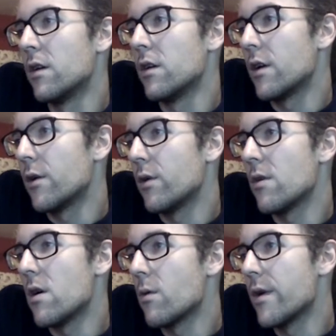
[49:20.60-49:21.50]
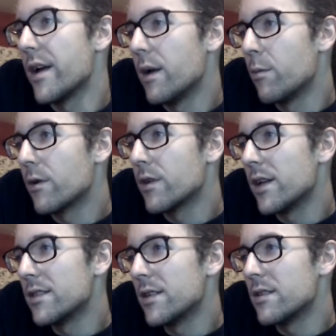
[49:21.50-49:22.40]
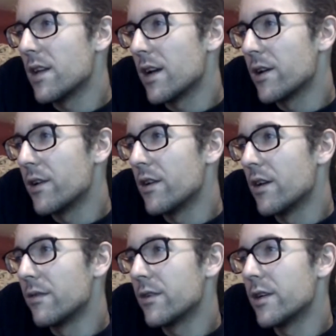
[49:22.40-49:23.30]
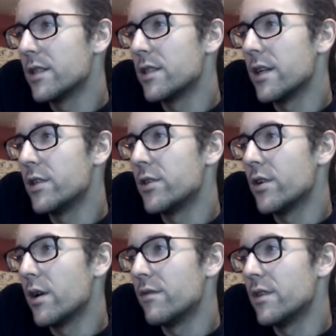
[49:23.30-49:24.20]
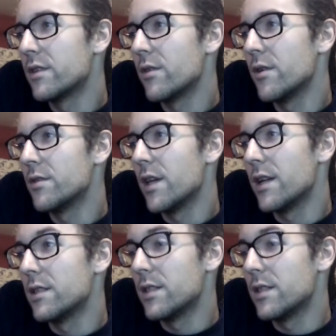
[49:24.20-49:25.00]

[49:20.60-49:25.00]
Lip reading: go a long way. Brooke Dad says, not good enough, Chris. They should have disclosed that it's